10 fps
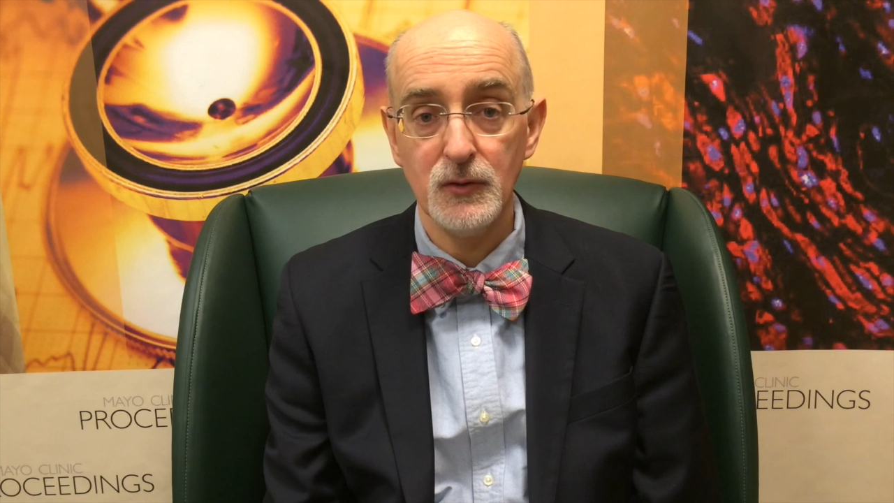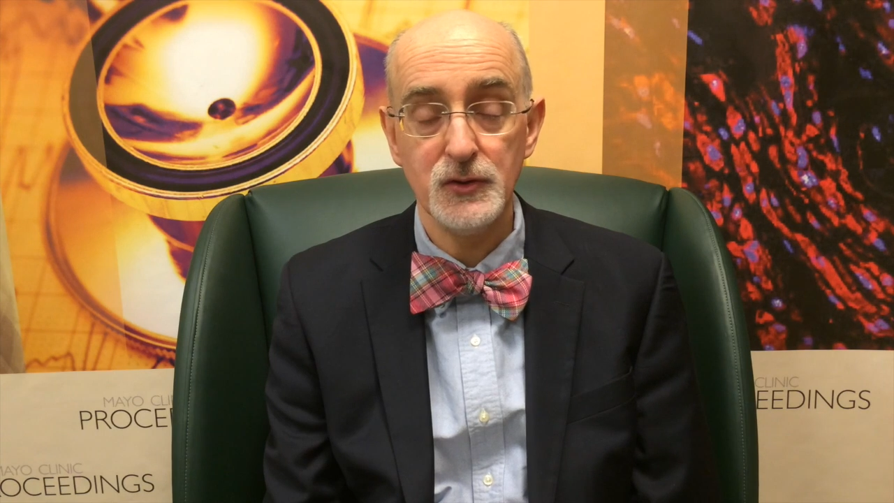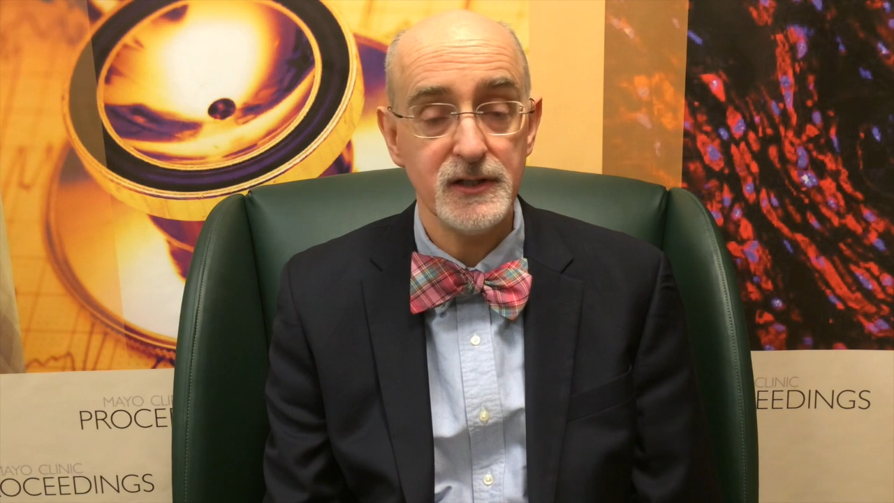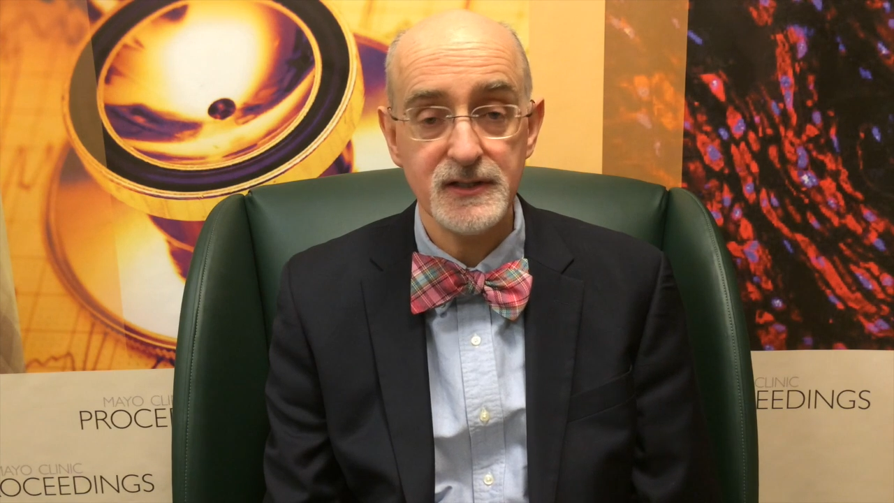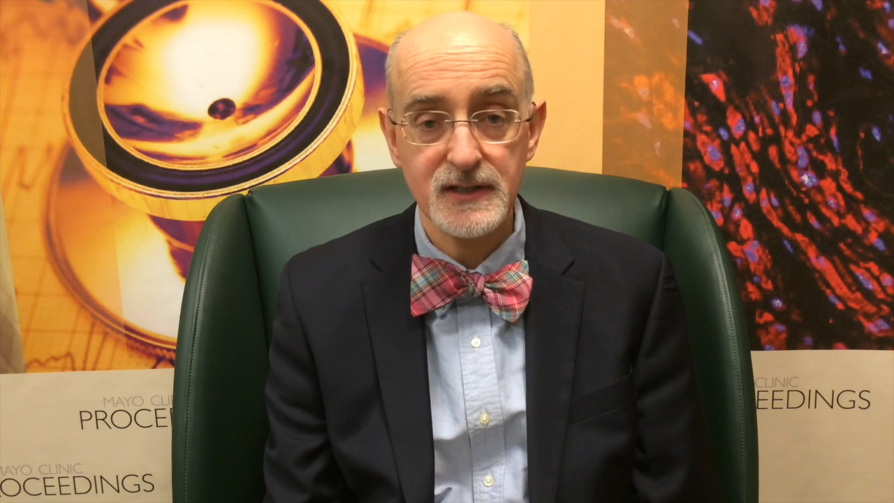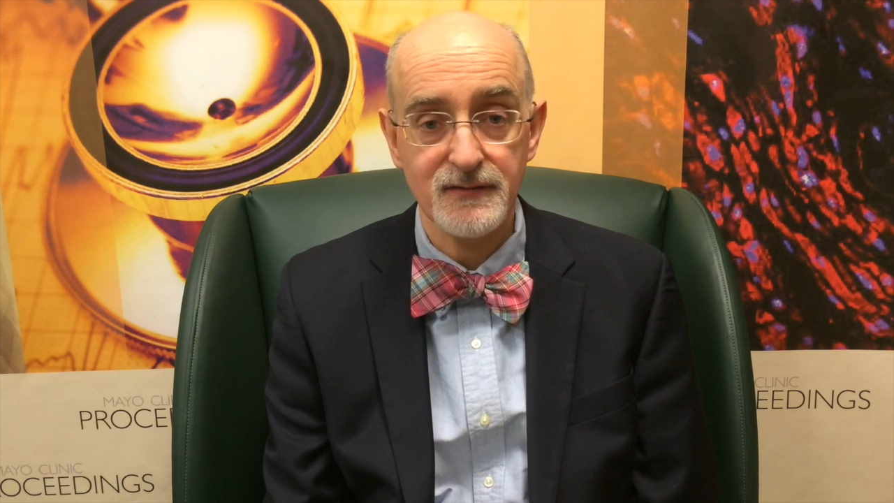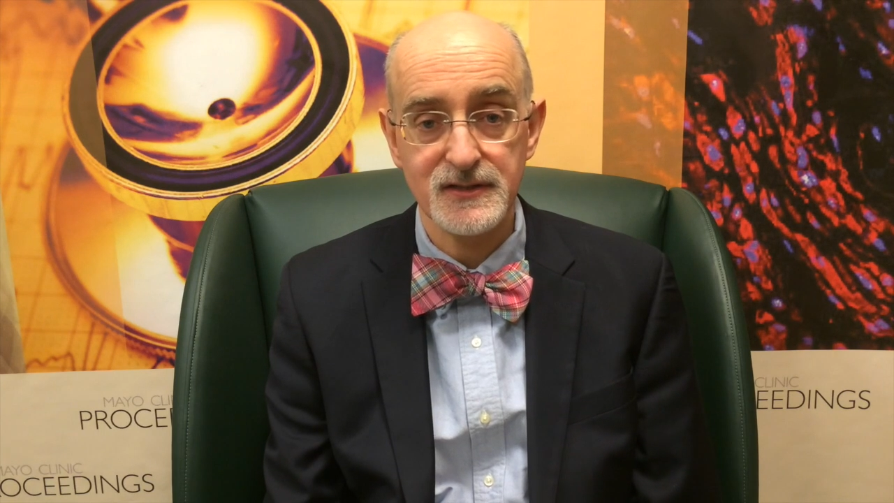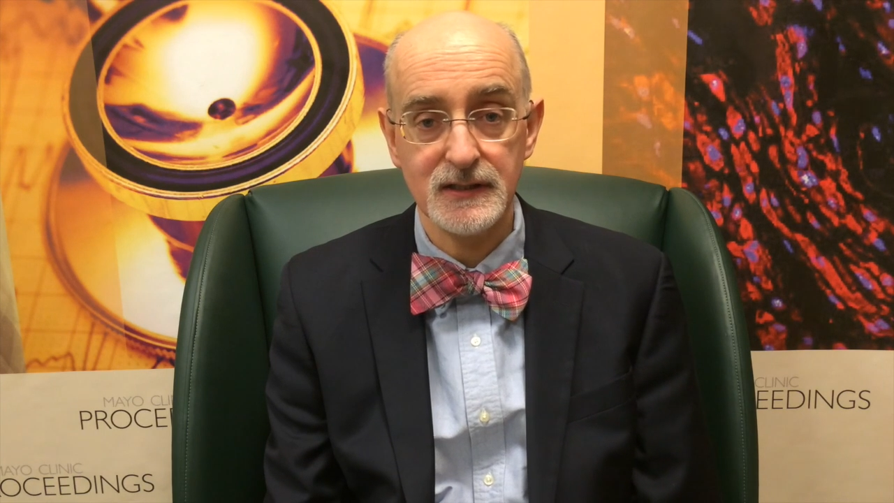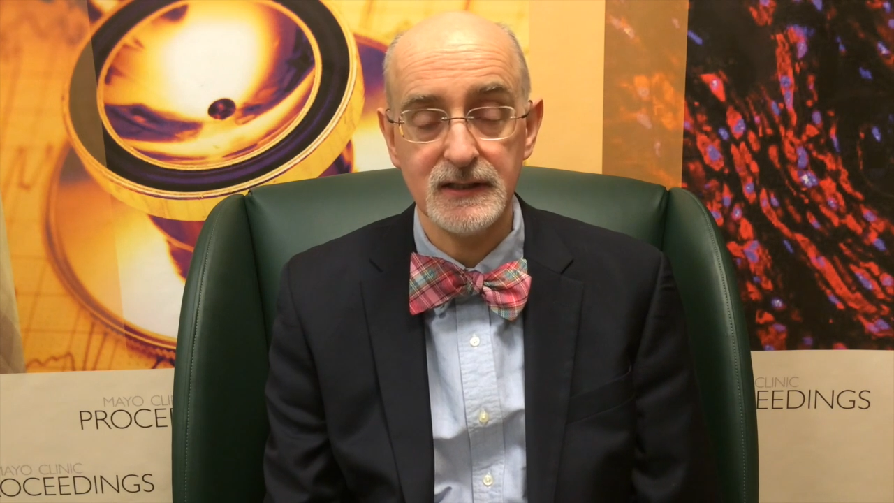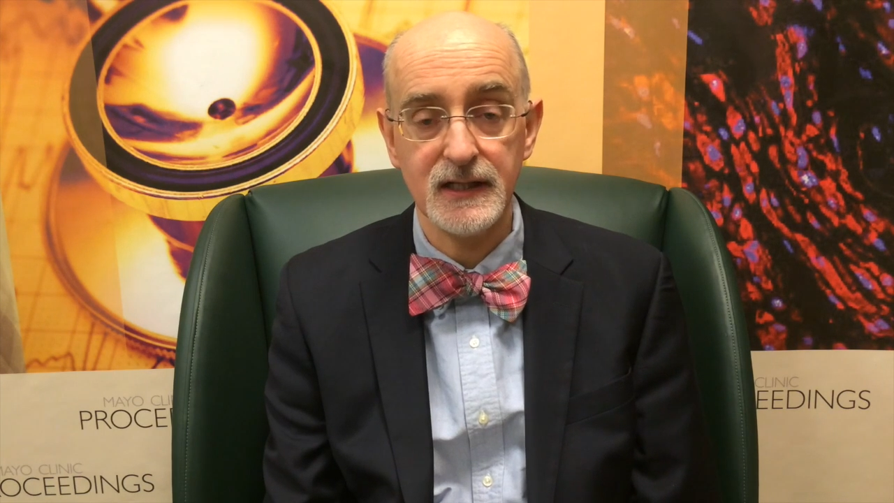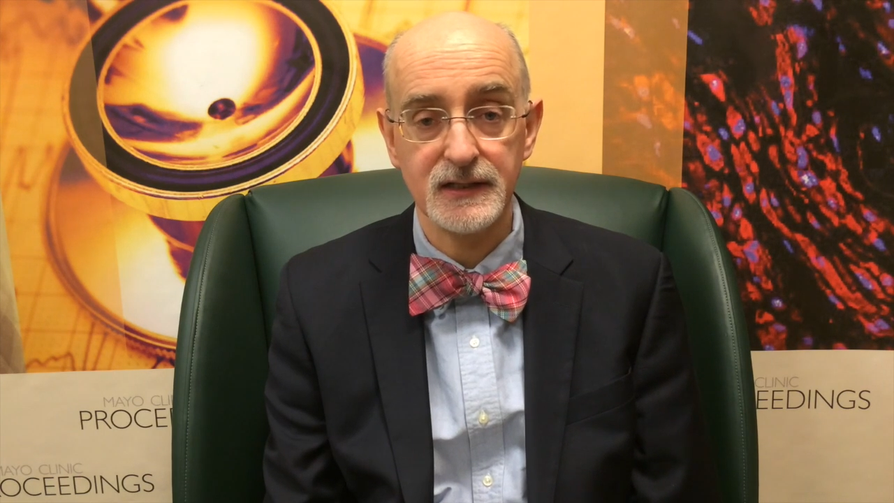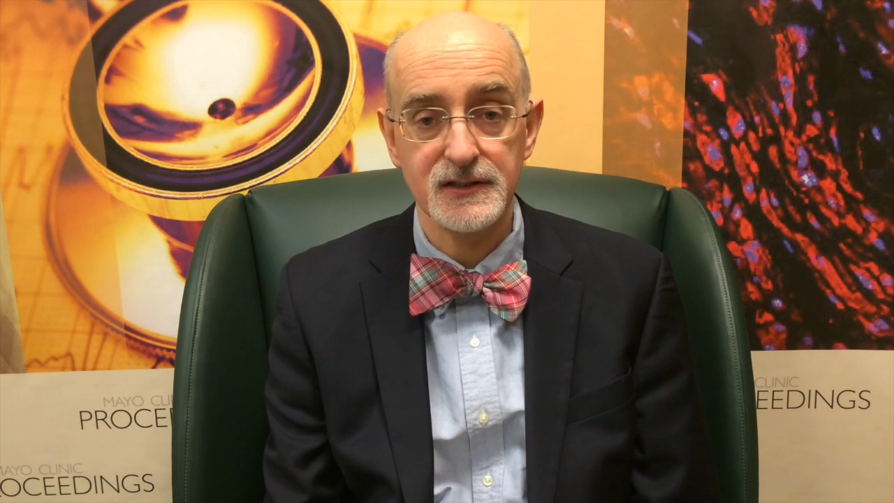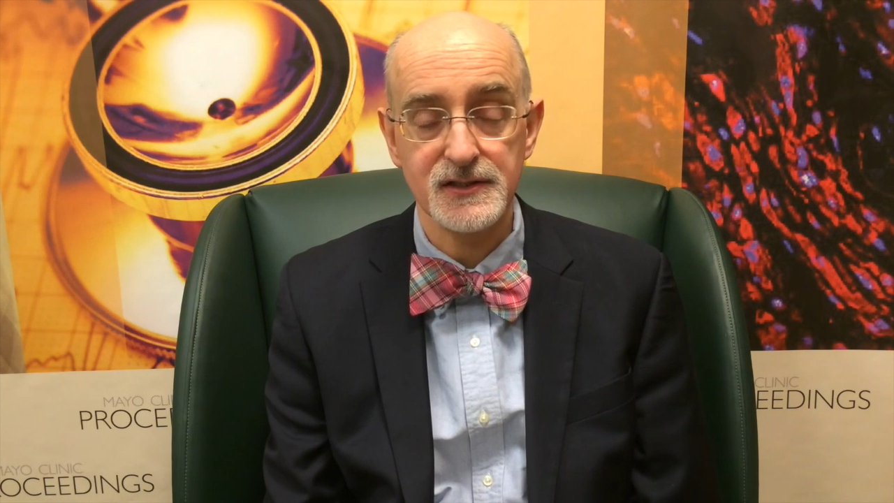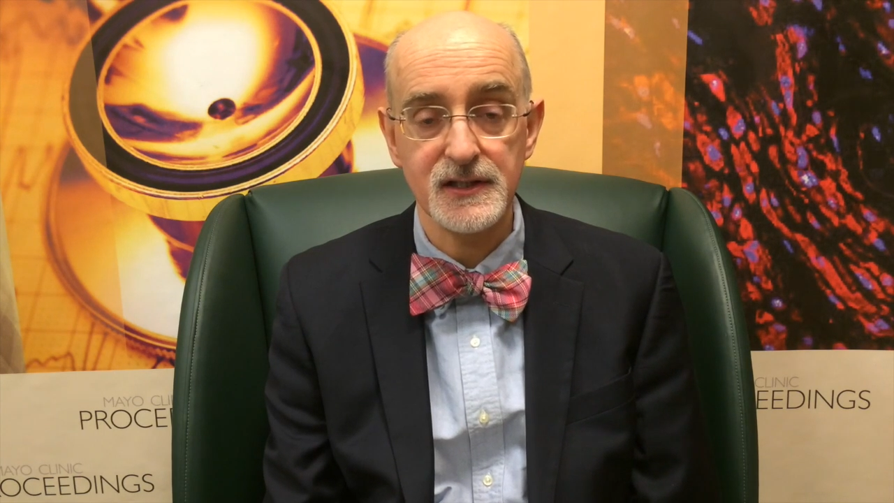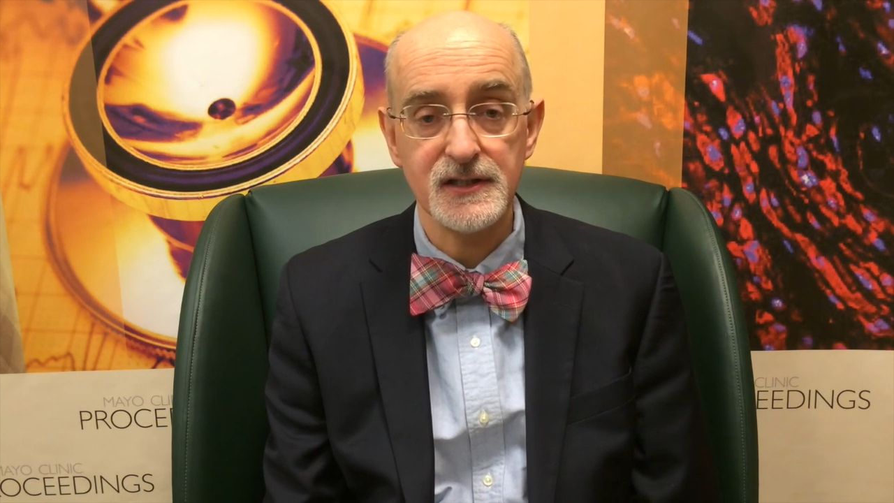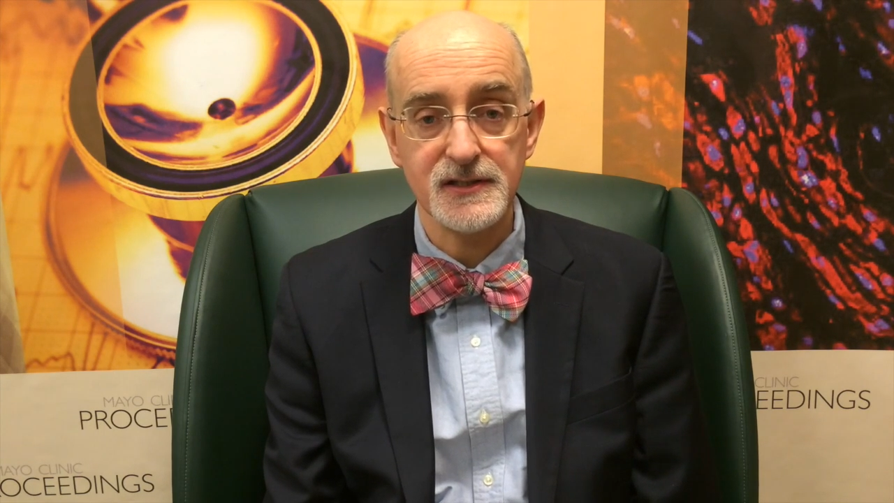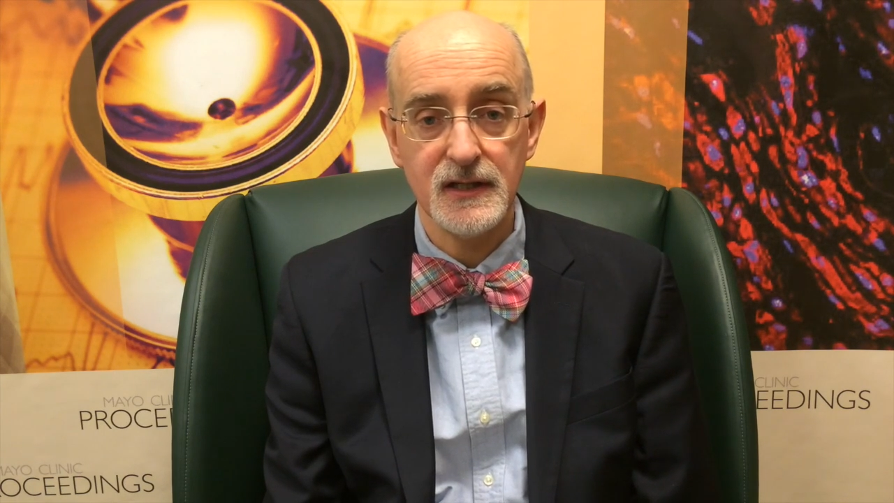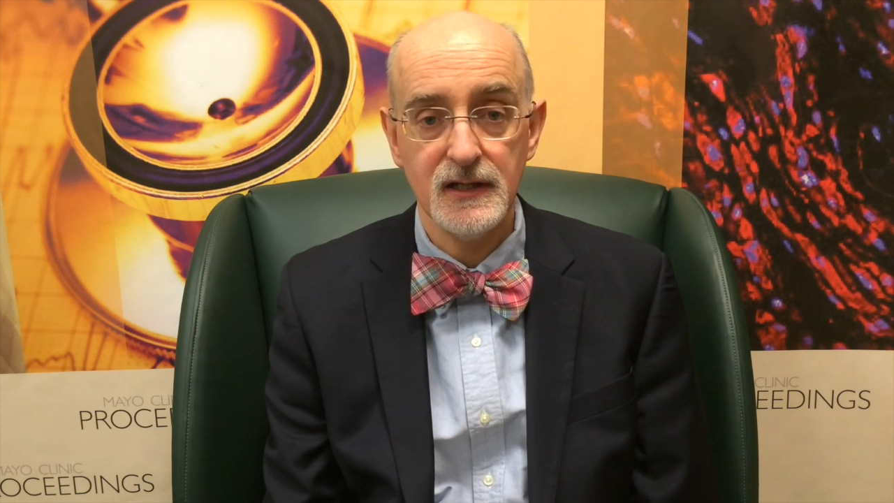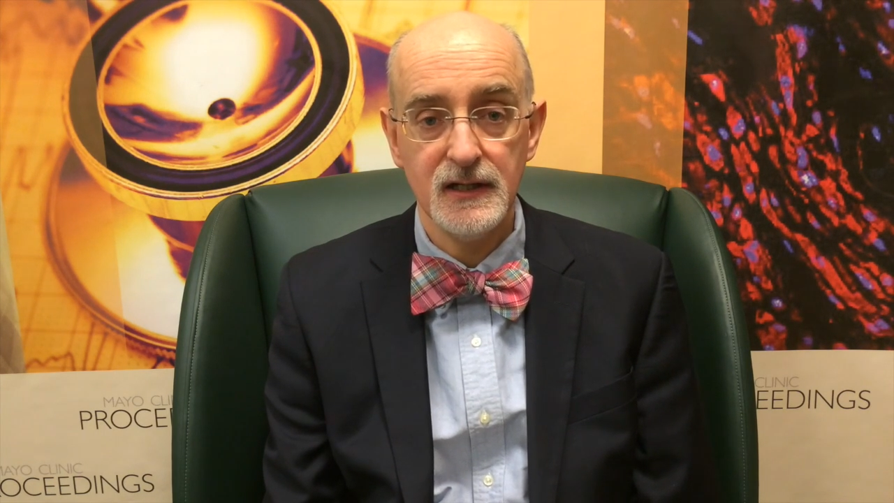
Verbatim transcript: who didn't have celiac disease.